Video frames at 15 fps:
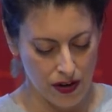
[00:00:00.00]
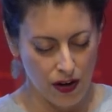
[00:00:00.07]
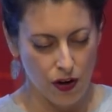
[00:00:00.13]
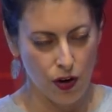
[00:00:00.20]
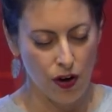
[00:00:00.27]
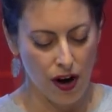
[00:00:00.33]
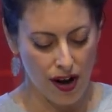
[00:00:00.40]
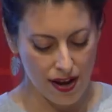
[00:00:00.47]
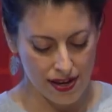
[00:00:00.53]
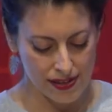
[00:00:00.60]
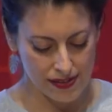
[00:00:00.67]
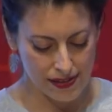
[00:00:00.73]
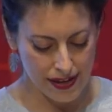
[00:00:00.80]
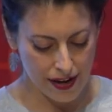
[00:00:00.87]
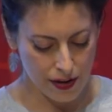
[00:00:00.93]
Her
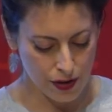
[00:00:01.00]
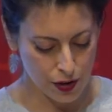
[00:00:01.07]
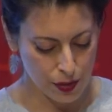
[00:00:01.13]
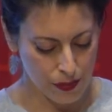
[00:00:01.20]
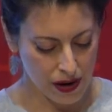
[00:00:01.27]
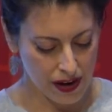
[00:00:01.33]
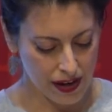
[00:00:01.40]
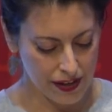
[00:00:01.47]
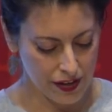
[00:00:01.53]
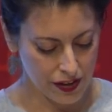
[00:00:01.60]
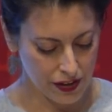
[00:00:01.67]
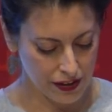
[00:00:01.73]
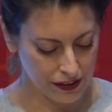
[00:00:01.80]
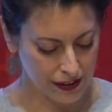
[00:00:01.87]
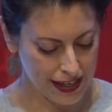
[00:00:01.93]
eyes narrowed behind
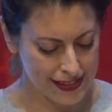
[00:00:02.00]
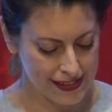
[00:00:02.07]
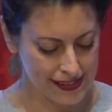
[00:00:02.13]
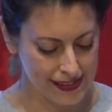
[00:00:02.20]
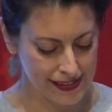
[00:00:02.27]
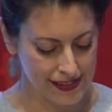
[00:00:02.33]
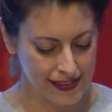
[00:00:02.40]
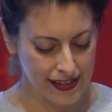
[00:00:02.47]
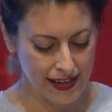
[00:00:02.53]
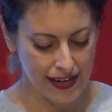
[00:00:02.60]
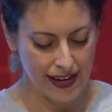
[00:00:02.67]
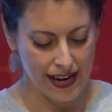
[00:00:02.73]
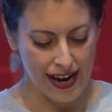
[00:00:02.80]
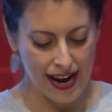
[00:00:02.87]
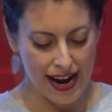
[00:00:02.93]
her glasses
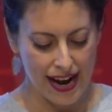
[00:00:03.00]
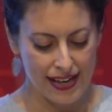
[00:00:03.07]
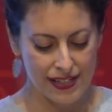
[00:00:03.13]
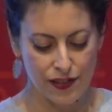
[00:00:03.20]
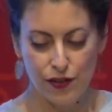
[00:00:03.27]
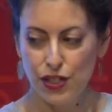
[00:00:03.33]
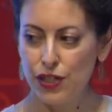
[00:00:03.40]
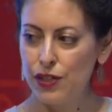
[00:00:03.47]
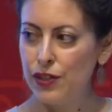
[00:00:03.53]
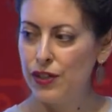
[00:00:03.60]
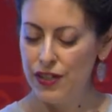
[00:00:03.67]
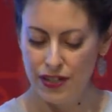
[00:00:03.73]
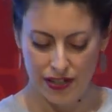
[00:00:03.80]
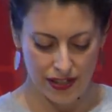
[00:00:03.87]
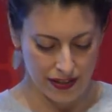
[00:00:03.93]
as if she
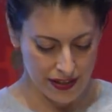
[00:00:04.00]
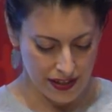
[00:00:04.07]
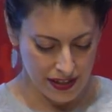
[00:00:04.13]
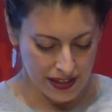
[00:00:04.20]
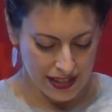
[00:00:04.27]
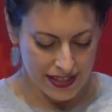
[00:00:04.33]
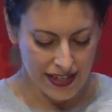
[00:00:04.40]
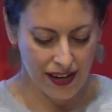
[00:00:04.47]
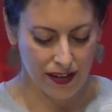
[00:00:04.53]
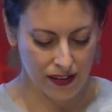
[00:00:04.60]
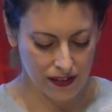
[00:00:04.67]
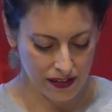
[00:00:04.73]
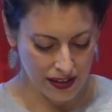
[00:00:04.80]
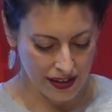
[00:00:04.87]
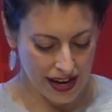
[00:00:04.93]
couldn't
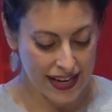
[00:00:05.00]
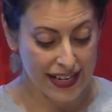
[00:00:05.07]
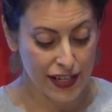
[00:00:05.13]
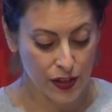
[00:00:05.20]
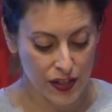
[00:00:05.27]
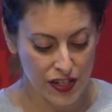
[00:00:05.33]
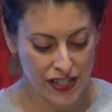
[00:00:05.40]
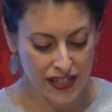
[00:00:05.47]
tell, and he couldn't